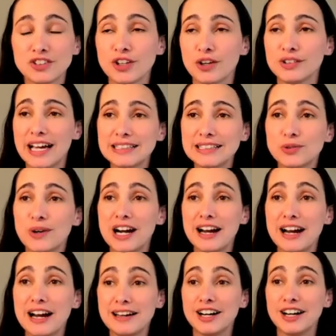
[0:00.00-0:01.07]
so that's where
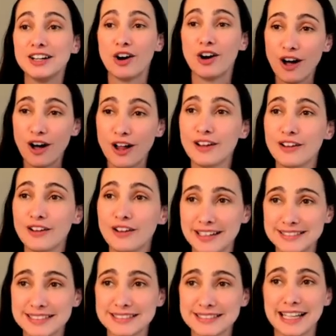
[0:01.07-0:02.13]
i learned all of
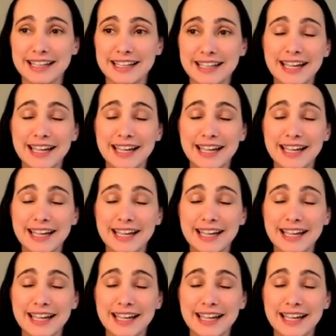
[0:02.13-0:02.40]
this is like